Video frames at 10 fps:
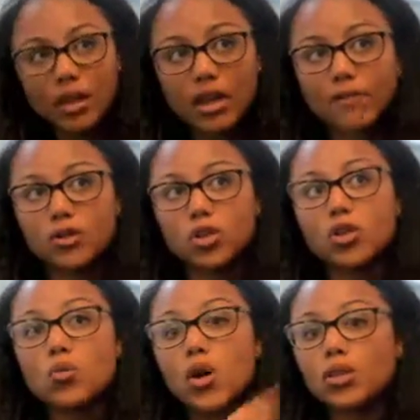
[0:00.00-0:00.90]
If there's only
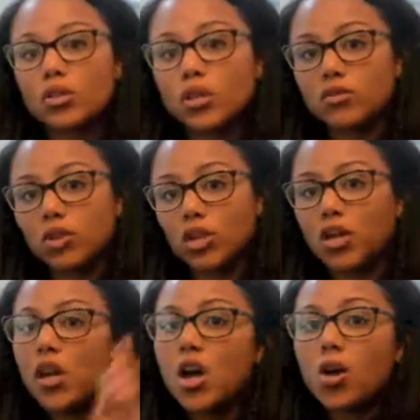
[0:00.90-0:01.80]
1 unit of sugar,
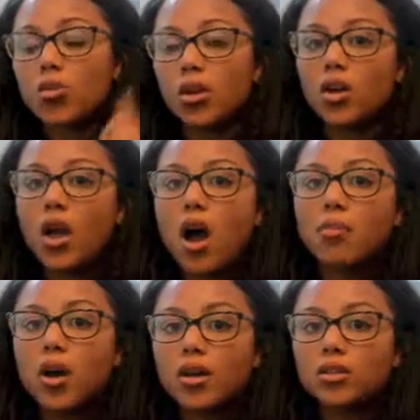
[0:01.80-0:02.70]
we call that a
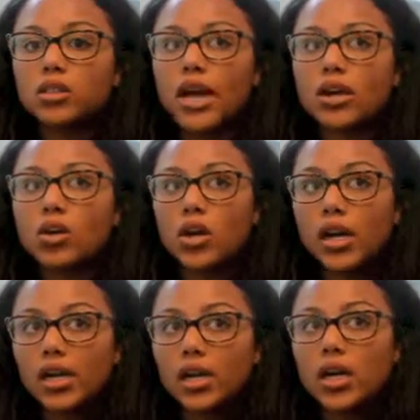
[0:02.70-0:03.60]

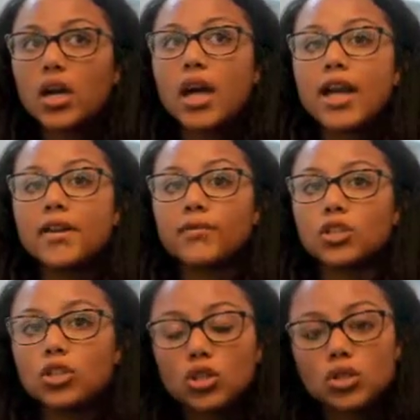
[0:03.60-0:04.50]
monosaccharide. And if
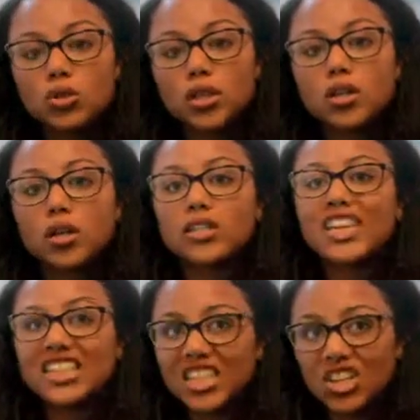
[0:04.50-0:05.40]
there's 2, it's called a
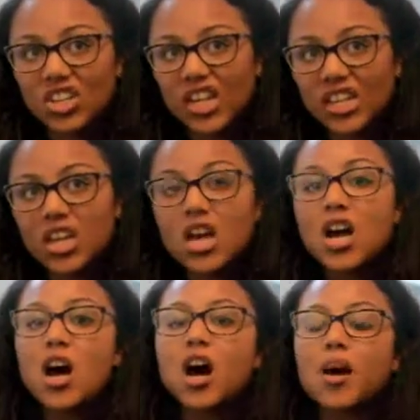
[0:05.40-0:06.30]
disaccharide.
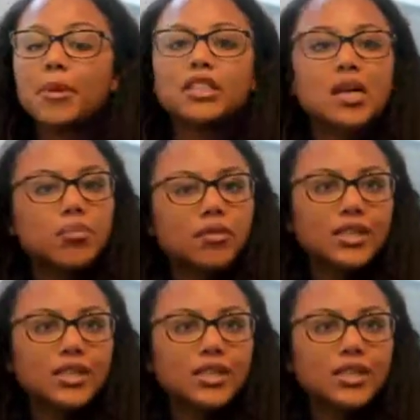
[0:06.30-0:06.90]
An example of a